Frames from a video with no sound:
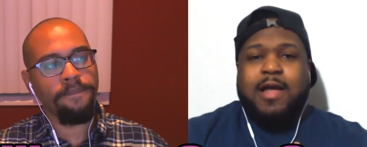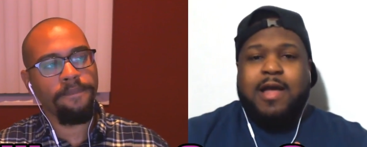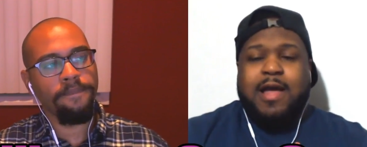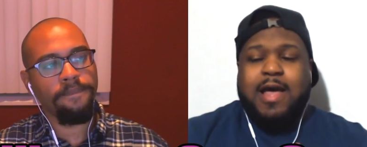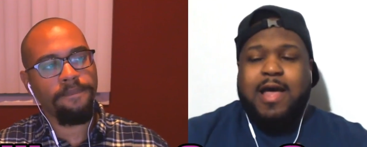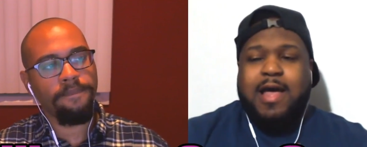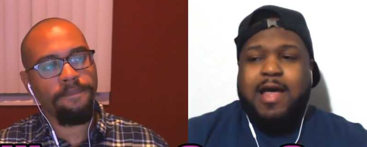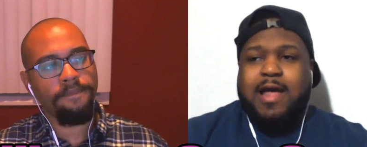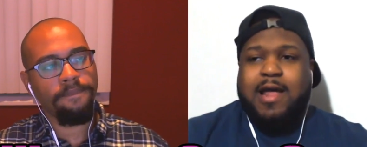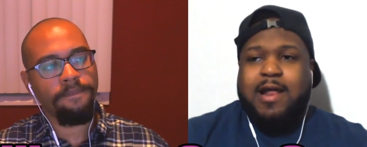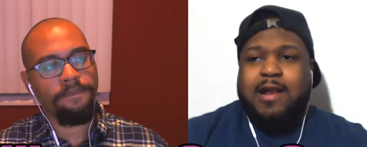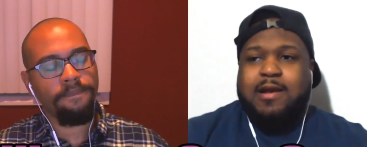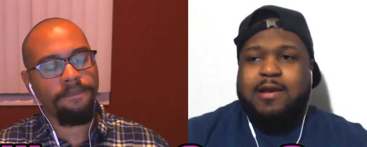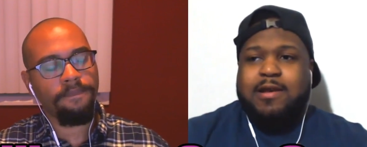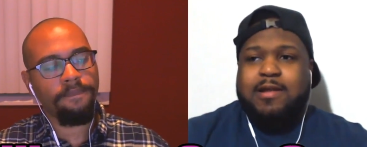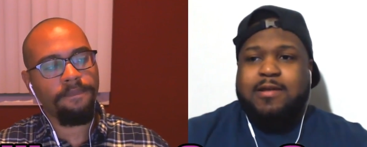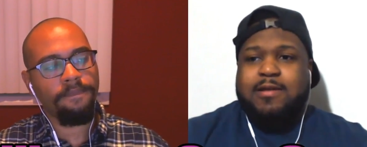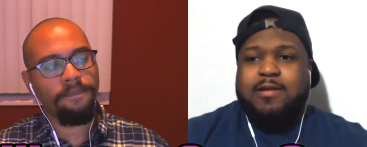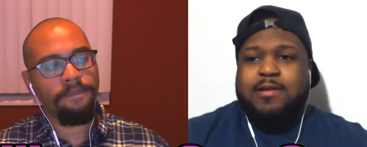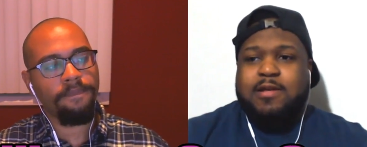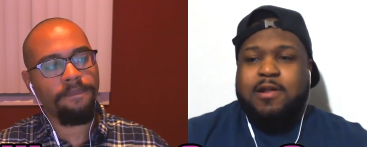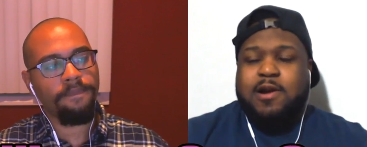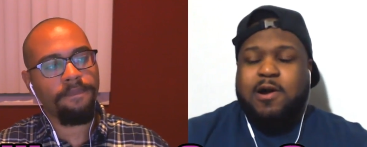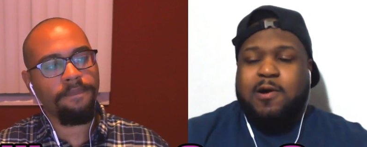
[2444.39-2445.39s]
Speaker 1: And,
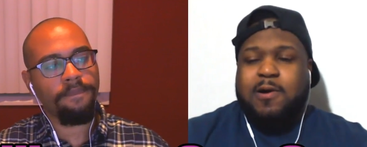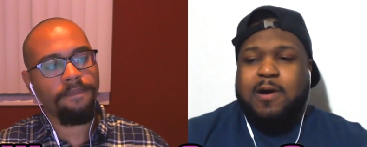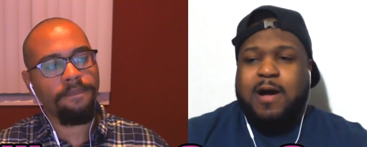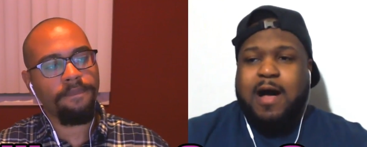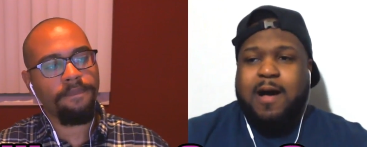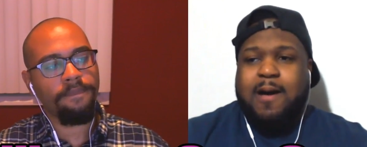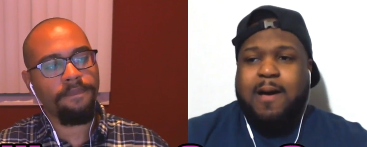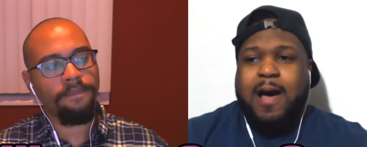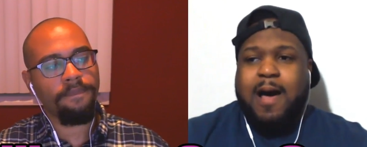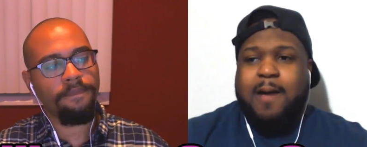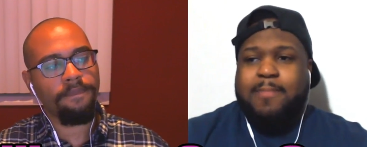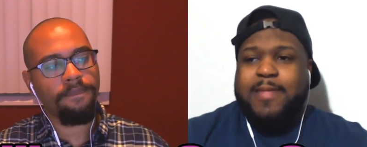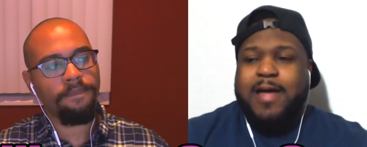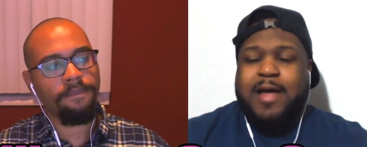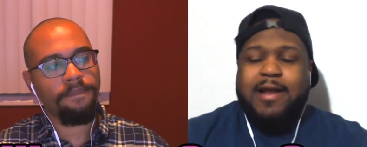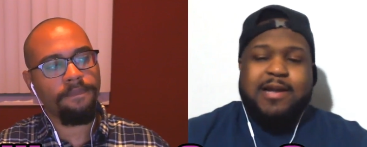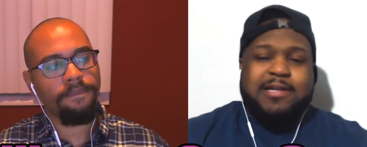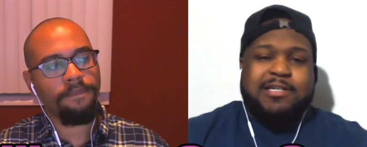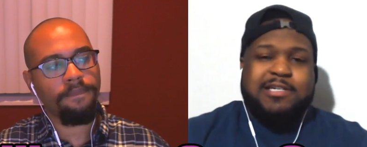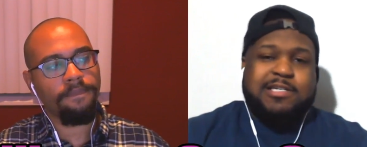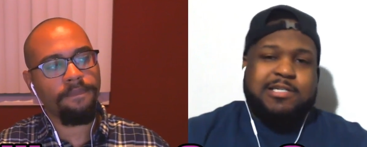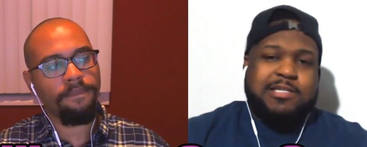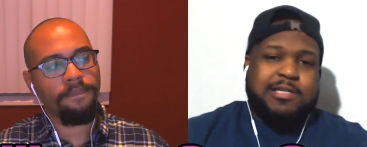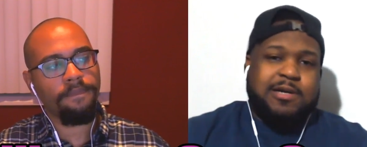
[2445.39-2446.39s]
you know, I, I'm not
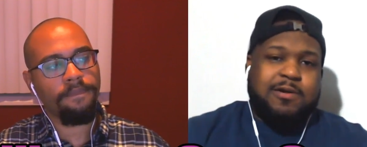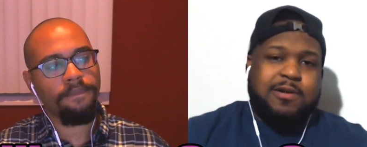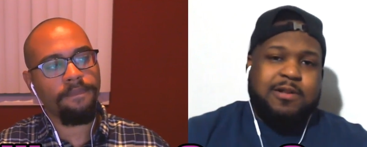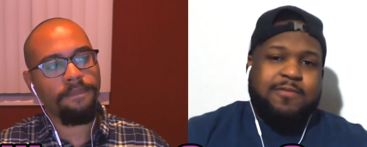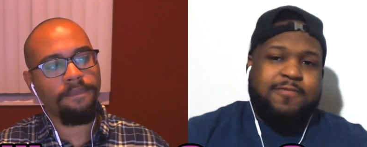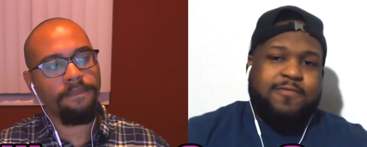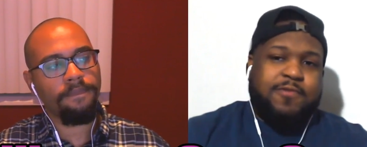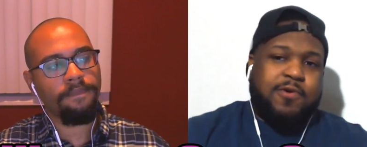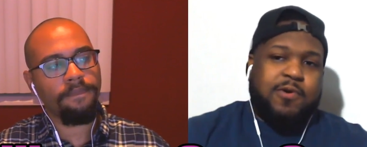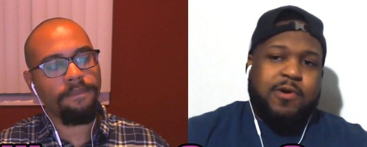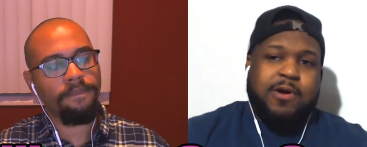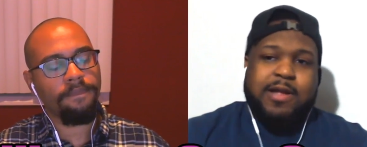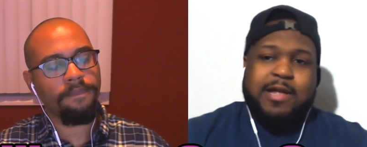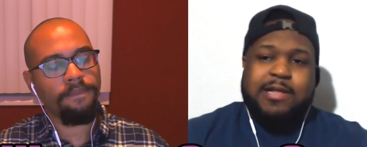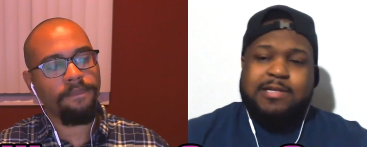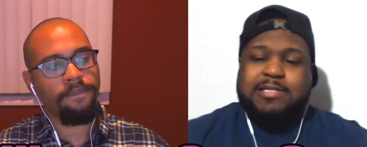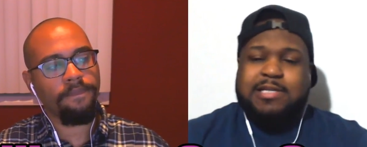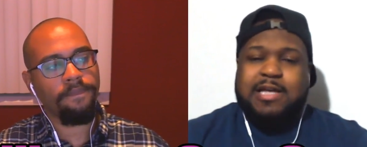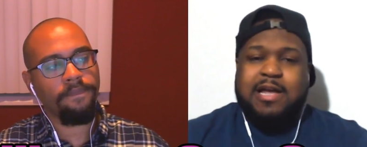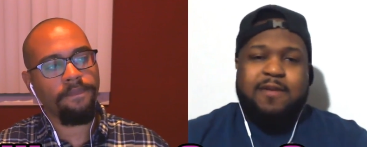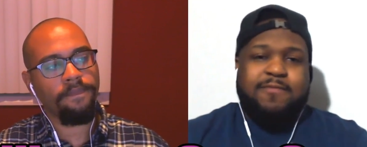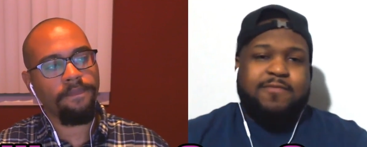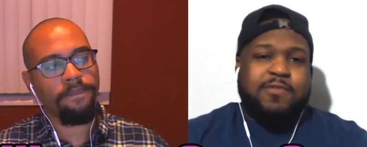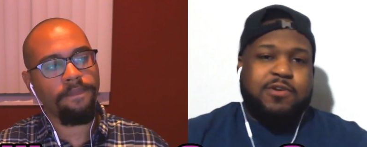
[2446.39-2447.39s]
necessarily for or against
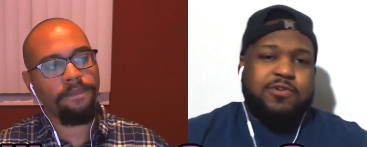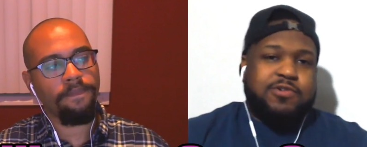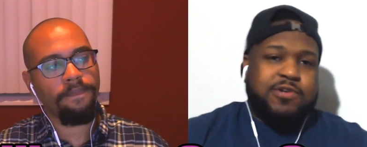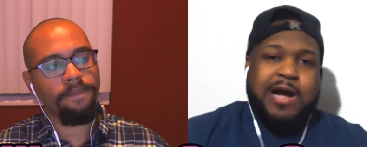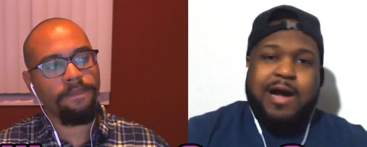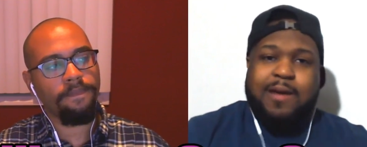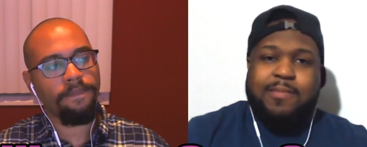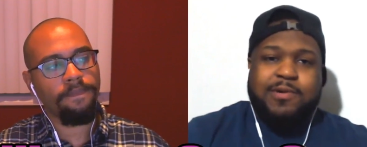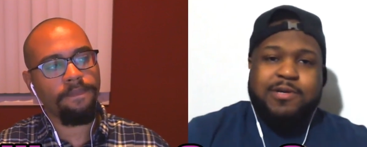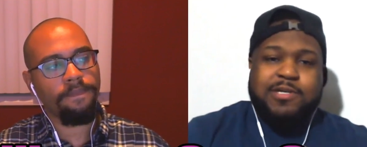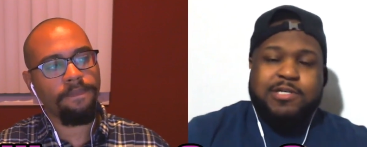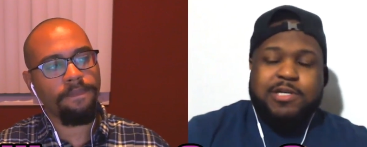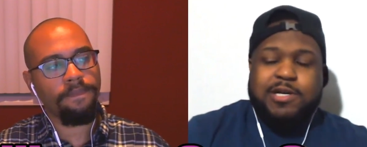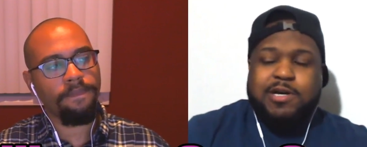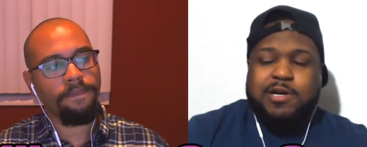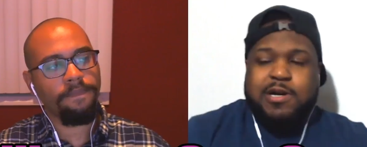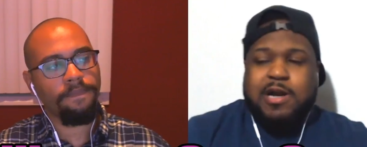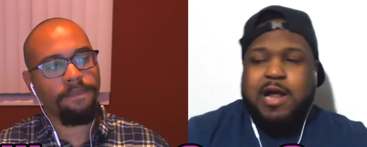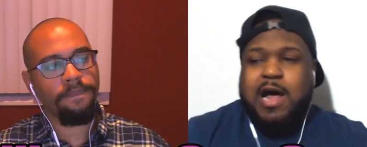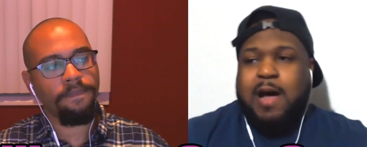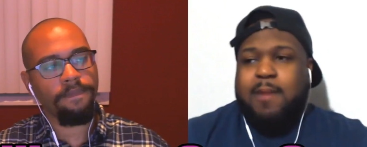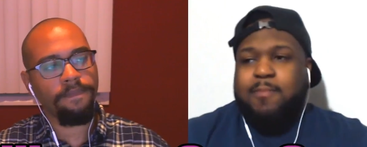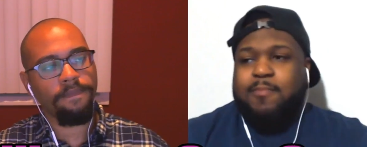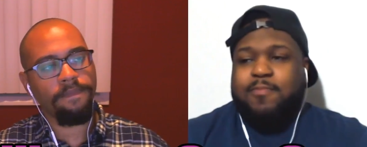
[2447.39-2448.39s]
that. If the drama is good,
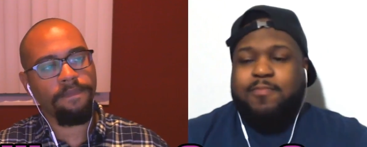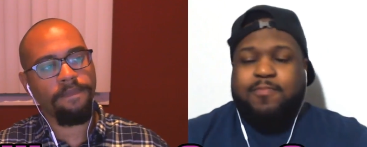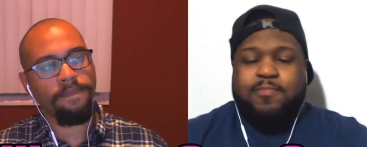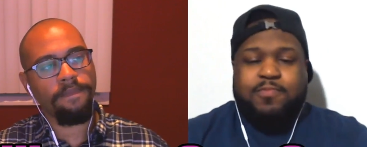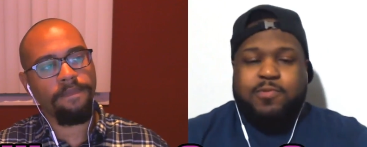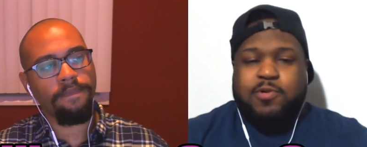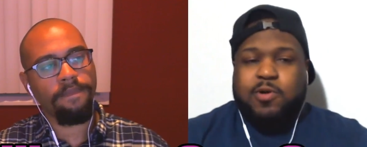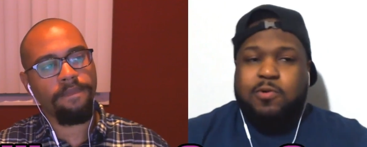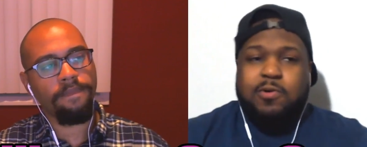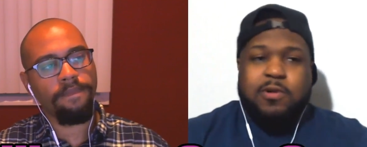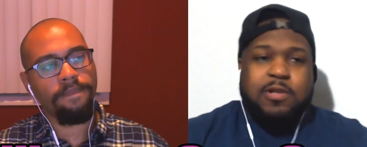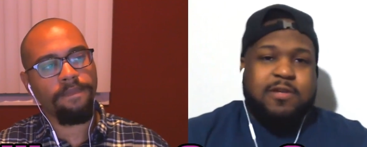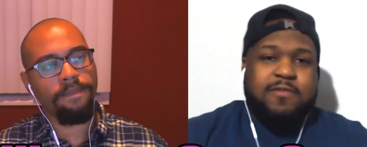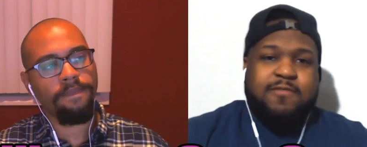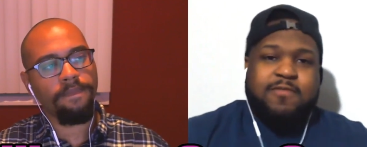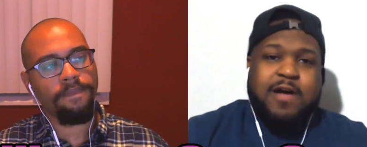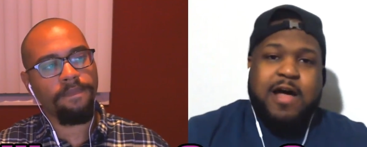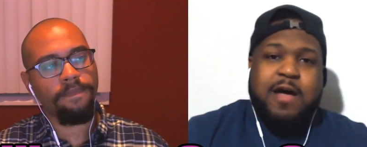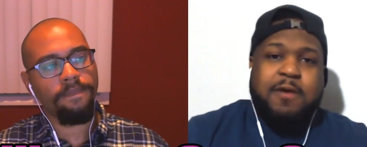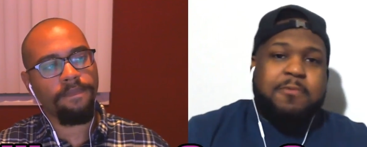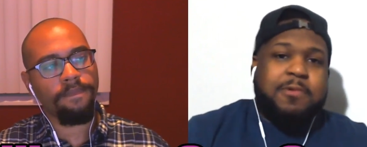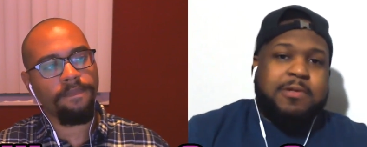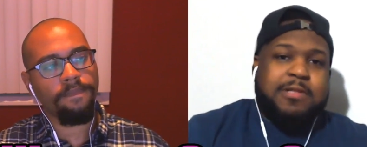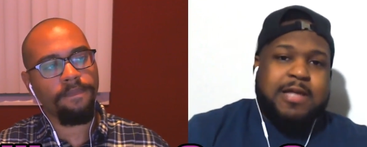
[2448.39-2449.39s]
I'm totally
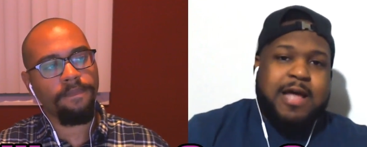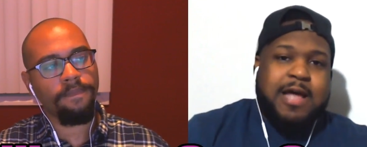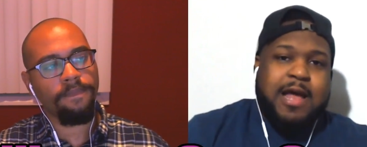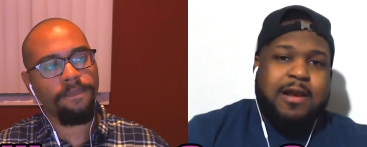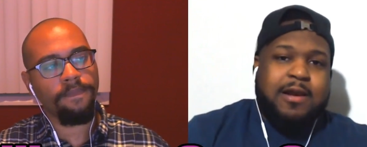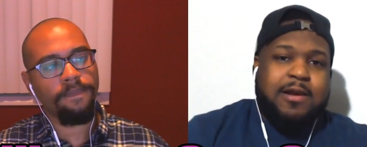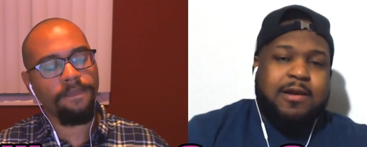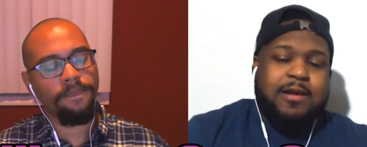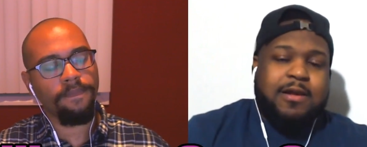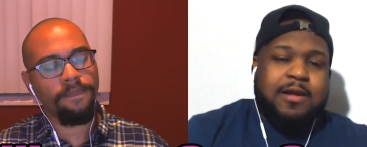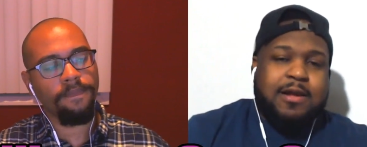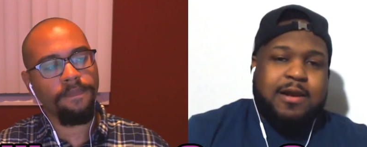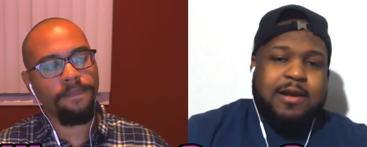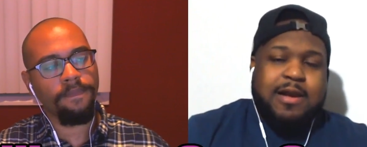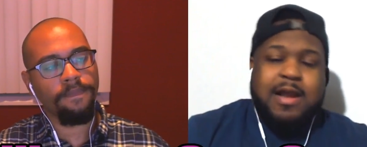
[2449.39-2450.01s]
fine with that mm-hmm.